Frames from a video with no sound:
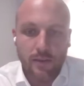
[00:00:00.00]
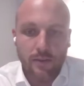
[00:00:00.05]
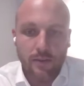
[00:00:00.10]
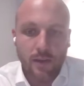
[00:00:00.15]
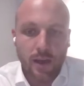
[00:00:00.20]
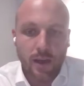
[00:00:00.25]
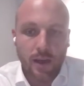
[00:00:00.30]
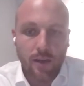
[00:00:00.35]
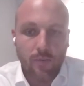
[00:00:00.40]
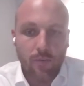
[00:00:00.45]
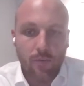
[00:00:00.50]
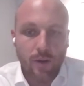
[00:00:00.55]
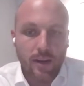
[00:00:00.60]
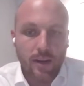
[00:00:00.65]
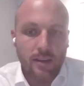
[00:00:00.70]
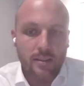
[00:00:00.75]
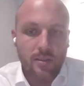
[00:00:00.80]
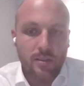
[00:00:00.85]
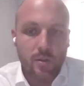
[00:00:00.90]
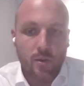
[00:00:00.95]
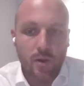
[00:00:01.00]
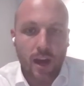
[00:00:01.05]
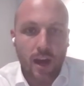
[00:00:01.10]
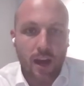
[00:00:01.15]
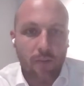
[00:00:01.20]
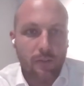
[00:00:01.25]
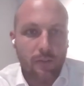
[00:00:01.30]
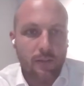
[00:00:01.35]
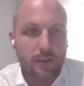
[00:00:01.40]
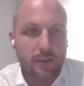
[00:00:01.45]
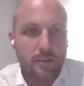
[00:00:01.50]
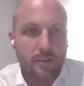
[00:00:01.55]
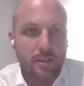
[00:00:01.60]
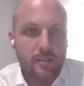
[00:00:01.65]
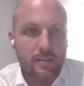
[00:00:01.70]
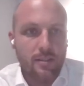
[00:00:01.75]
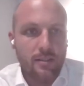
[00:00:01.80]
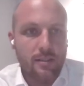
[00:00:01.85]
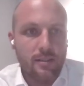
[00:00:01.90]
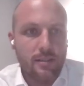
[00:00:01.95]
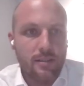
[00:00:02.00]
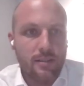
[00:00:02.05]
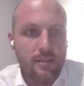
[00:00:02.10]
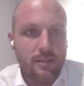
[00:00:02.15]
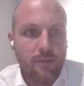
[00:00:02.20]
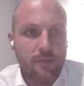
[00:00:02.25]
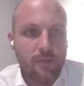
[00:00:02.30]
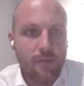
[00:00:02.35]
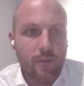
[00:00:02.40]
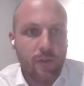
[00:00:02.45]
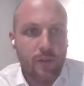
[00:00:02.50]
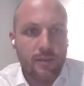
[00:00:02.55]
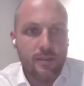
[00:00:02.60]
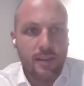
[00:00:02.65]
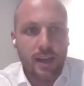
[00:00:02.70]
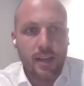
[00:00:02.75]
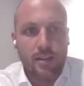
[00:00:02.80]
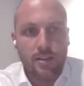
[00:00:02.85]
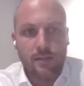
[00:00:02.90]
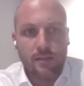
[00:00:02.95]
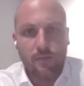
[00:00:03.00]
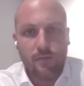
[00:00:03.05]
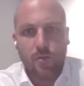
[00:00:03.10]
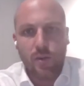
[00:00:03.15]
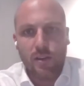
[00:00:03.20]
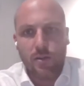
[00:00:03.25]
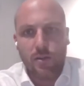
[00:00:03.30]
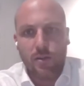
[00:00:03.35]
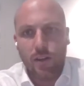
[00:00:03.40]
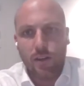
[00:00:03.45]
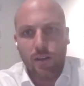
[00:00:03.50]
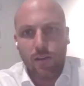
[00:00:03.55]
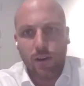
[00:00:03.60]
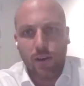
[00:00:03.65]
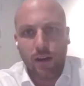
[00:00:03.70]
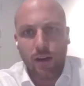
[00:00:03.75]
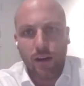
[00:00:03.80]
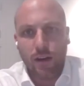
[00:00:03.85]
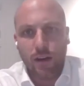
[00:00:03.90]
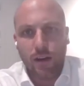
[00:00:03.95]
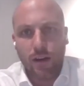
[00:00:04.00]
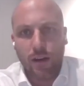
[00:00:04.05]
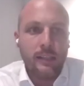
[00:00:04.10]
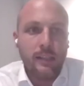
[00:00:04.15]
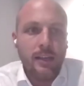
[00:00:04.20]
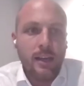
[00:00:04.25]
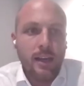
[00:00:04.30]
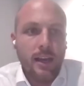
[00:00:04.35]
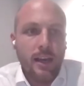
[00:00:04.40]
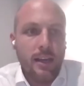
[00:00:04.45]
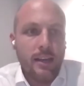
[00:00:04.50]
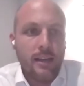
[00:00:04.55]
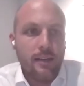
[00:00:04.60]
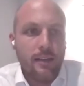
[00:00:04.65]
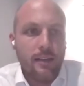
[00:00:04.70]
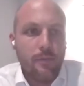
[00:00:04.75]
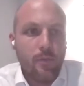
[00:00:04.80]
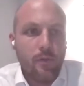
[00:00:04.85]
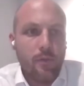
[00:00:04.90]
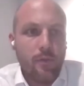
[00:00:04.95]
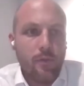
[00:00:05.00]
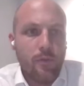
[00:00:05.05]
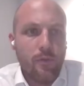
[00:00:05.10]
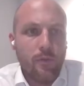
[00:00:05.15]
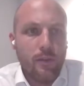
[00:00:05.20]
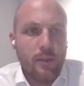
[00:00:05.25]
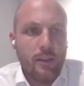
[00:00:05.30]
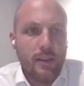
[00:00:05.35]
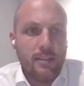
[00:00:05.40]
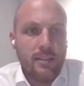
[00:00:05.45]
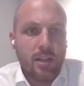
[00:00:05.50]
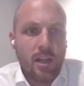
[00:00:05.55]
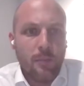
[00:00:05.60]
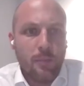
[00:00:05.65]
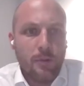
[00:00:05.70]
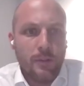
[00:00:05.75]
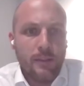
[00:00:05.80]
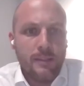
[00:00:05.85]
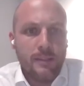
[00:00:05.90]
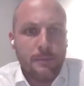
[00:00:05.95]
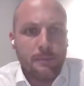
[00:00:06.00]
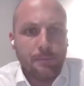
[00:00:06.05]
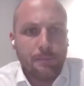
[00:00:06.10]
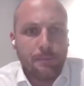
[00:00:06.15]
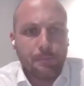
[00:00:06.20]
be ready soon after, just into the first stages of 2023. Next slide, please.